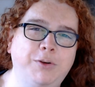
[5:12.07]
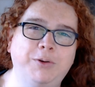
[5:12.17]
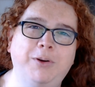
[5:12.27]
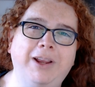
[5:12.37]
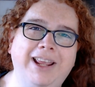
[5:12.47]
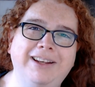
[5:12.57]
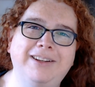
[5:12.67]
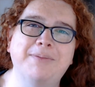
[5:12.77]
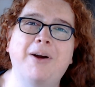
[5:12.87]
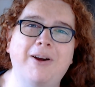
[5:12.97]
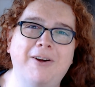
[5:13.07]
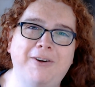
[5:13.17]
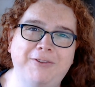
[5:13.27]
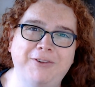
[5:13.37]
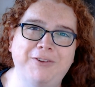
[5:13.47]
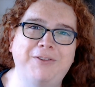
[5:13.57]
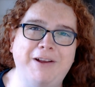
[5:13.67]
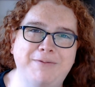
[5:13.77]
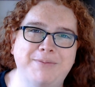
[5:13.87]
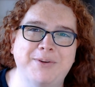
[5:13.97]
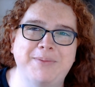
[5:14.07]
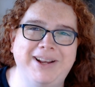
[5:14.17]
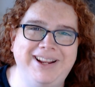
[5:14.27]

again tomorrow for five more minutes.